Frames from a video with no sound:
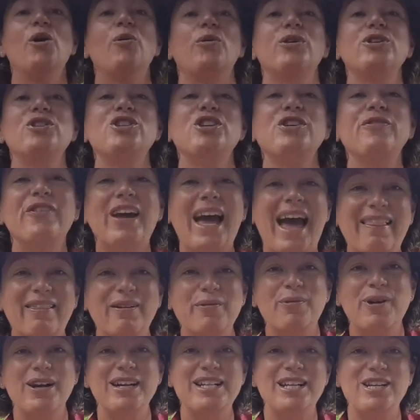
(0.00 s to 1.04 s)
Once you've
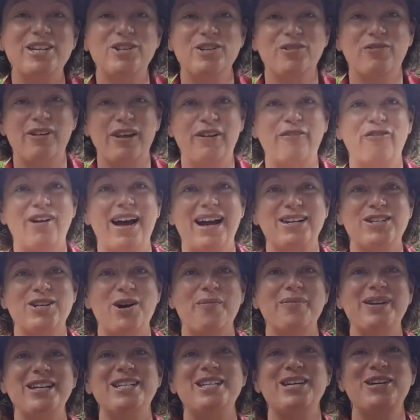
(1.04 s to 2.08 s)
calibrated your
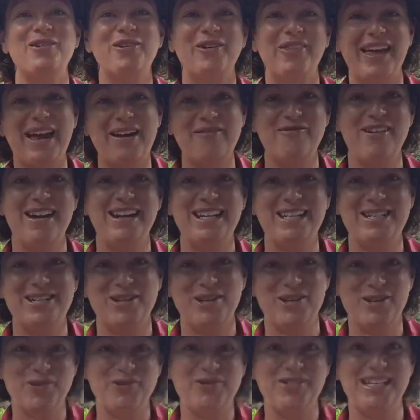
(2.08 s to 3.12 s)
refractometer, you're then ready
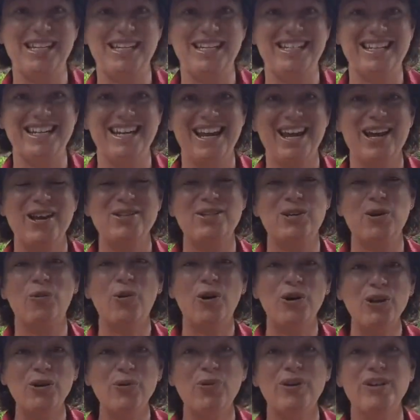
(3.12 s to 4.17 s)
to use it. So
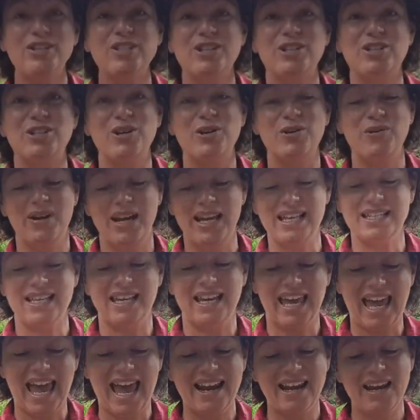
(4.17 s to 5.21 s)
what you want to do is
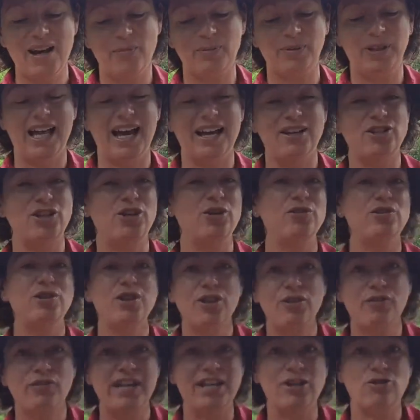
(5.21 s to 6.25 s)
again apply 2 to
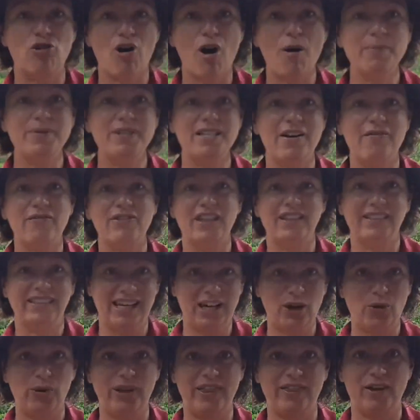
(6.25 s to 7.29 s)
3 drops of the
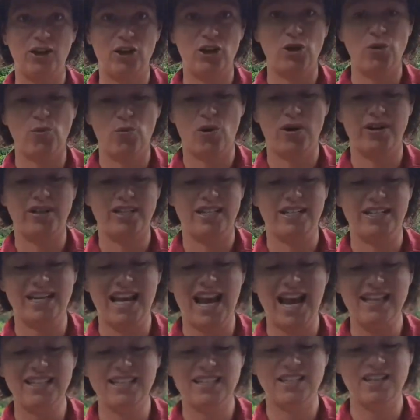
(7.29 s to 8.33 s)
liquid that you want to
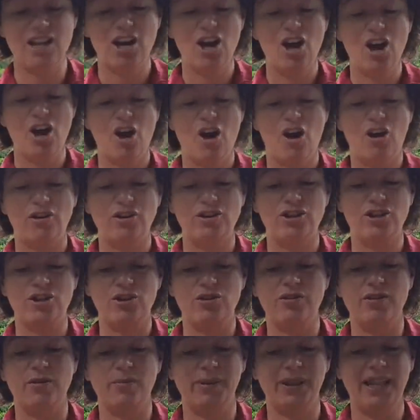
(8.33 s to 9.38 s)
test
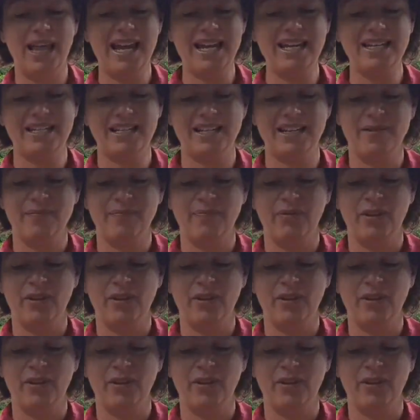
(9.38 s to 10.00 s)
onto the plate,